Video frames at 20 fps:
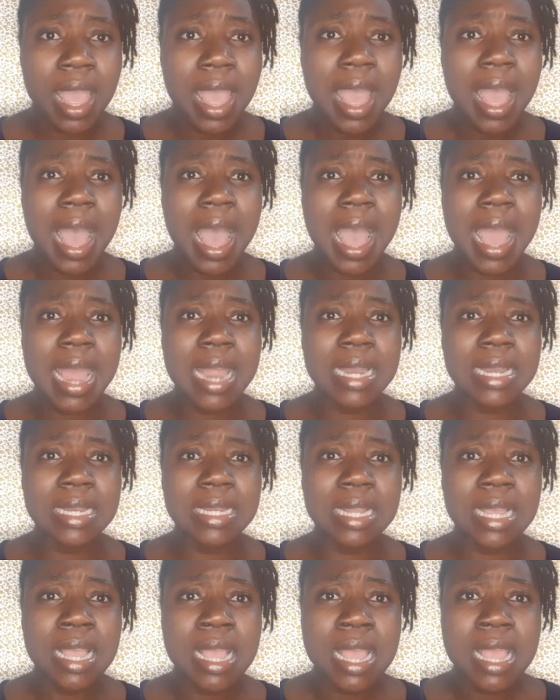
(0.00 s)

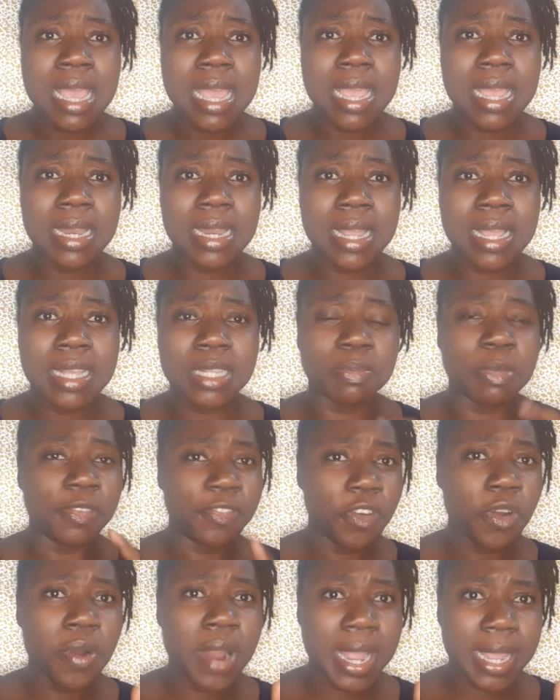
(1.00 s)
And it is,
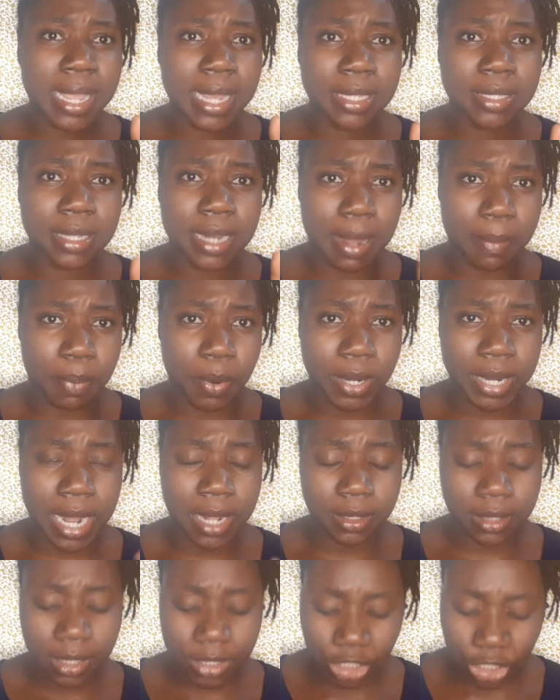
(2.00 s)
before I get to that point,
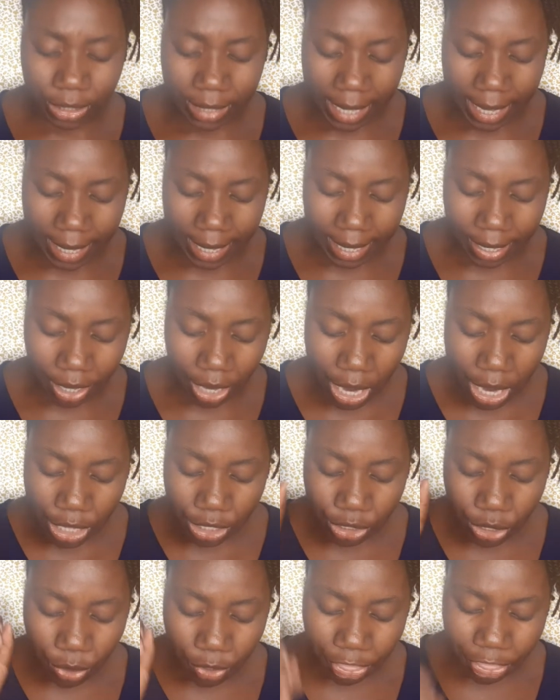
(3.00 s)
I'll touch on that later.
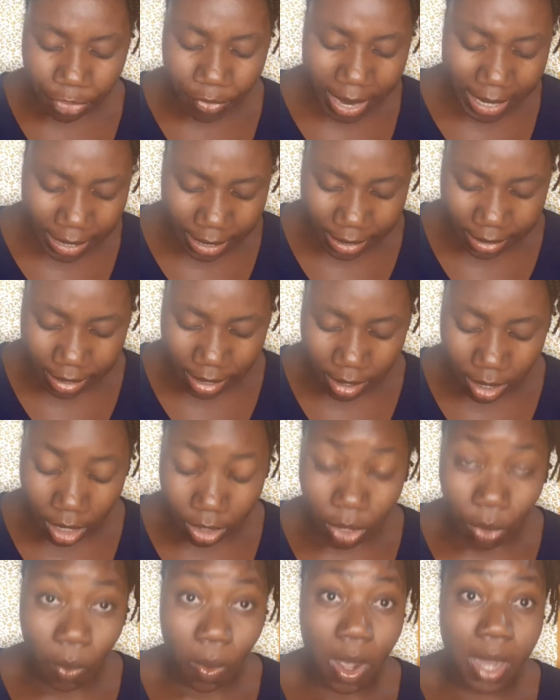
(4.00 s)
So threat is
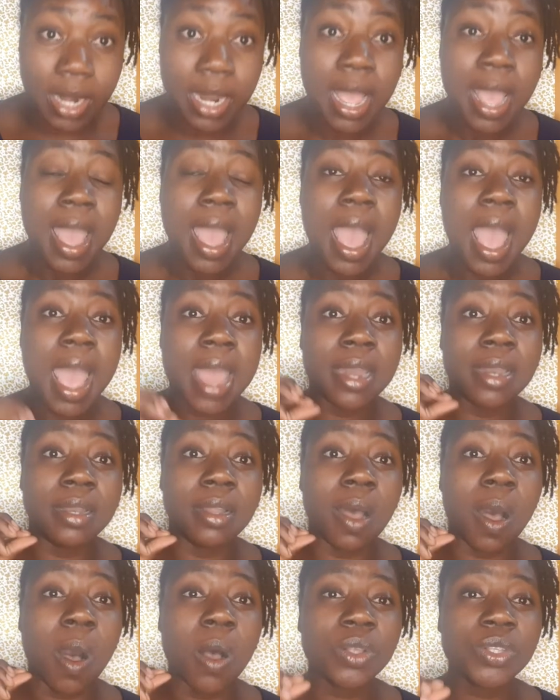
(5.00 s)
another one.
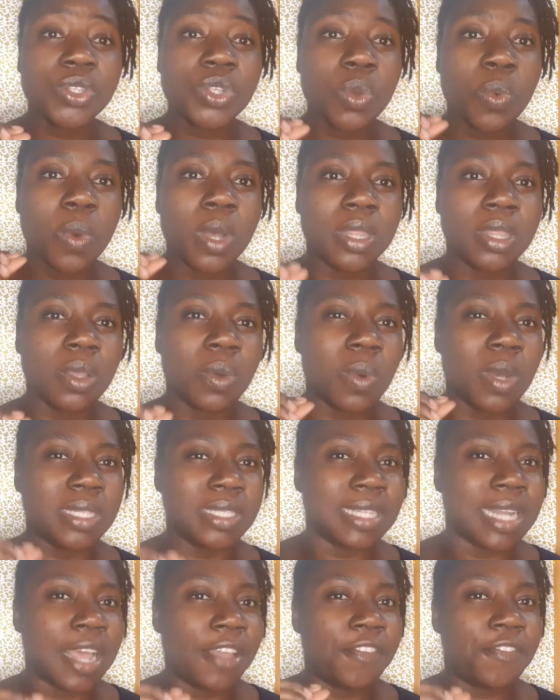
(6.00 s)
And also one of the ones
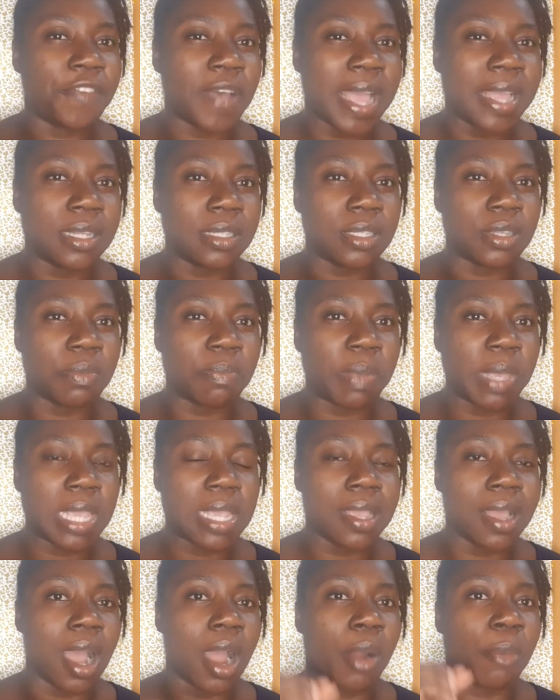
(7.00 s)
that I find to
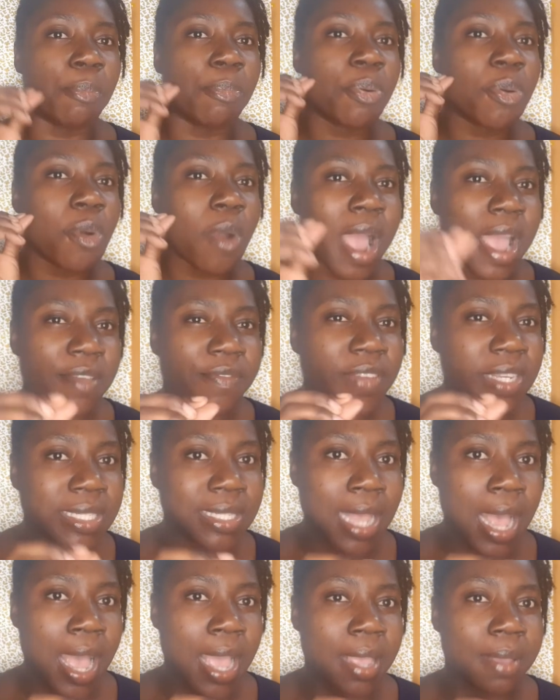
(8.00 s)
be are private
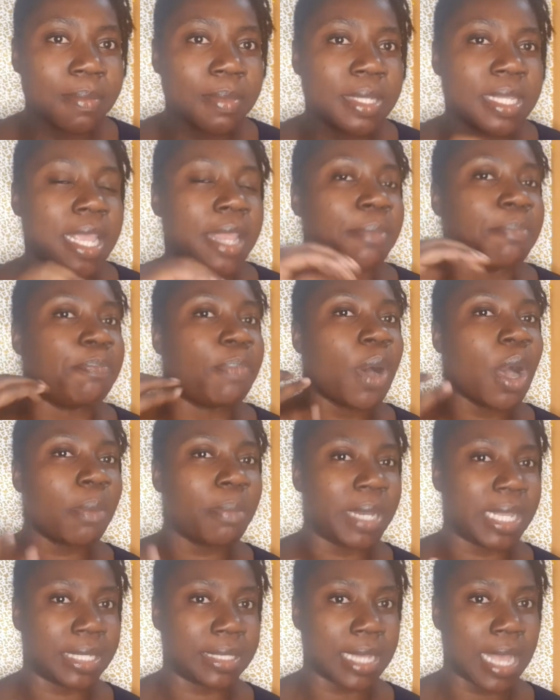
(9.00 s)
times in
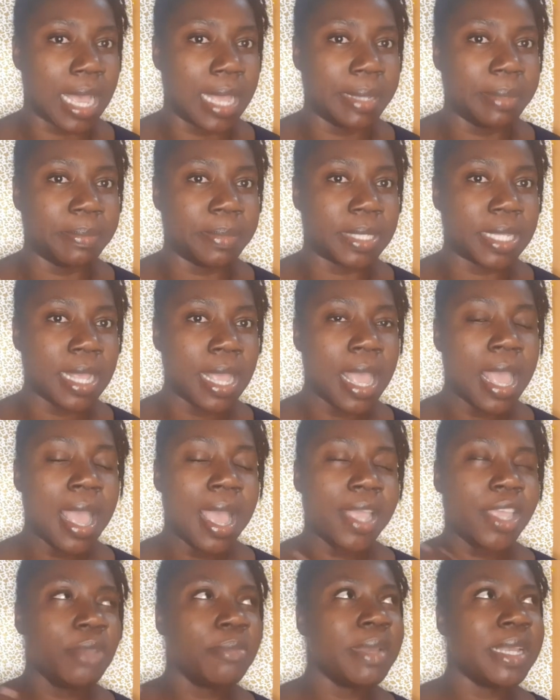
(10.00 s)
public times.
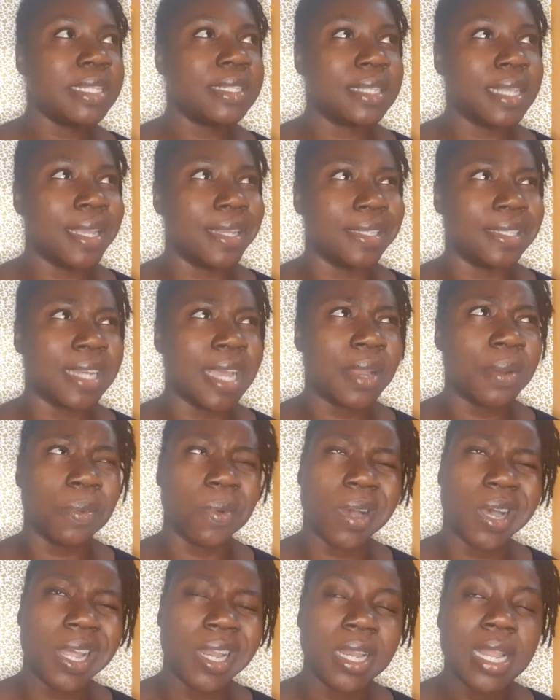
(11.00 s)
And you may say, Jan,
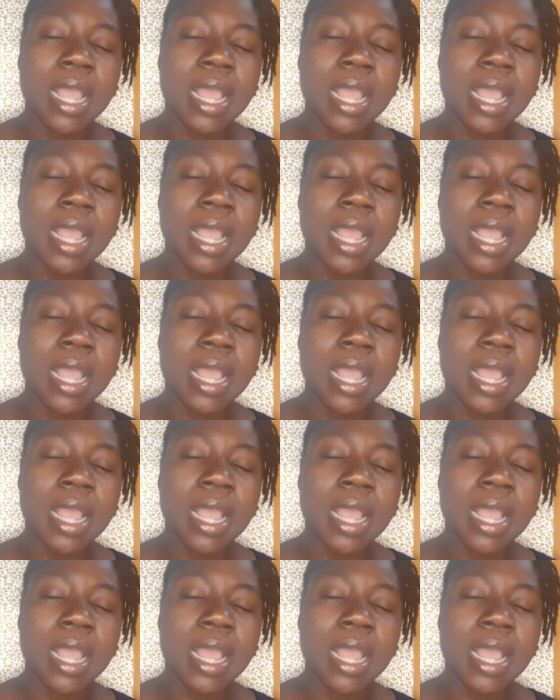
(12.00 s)
what?